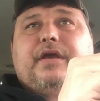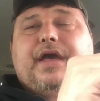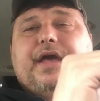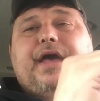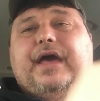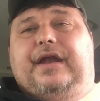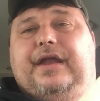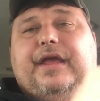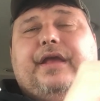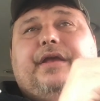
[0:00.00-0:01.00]
at
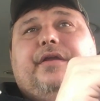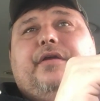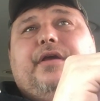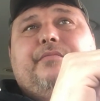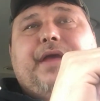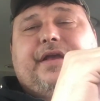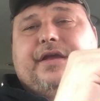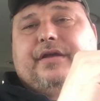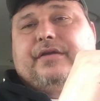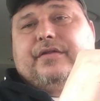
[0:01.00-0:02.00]
editing and
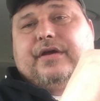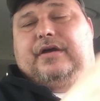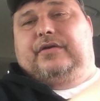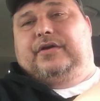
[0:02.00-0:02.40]
making the,